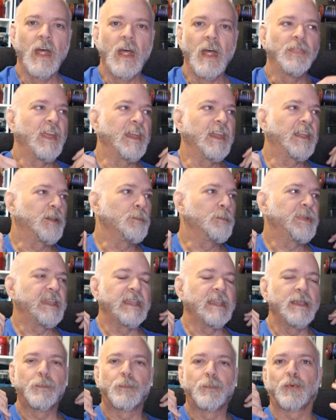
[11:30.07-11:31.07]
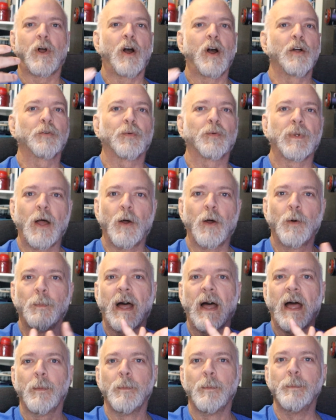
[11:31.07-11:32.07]
They can be brought around
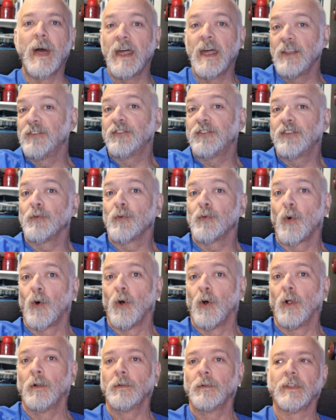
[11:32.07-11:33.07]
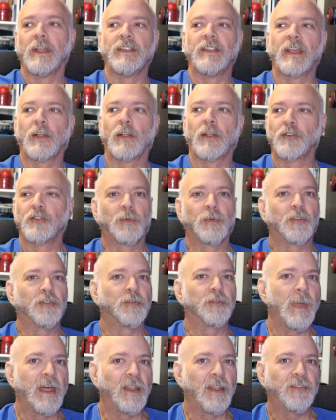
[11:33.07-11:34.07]
by a medicine roll, an intelligence
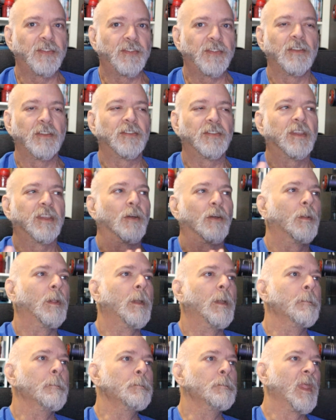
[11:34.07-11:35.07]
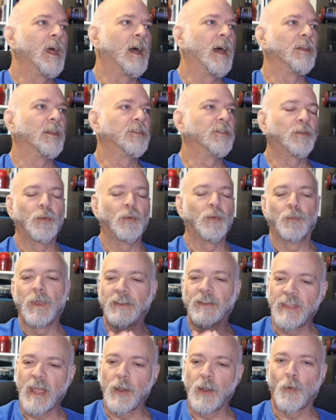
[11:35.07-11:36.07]
plus medicine skill. Someone
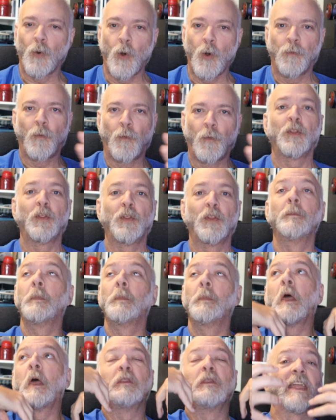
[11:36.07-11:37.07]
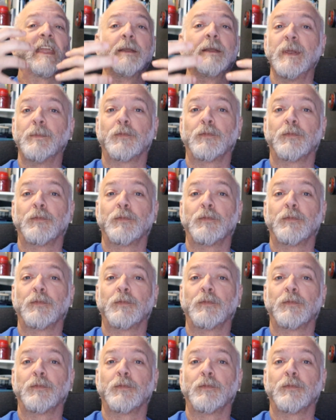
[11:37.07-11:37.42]
makes that roll for them. They can be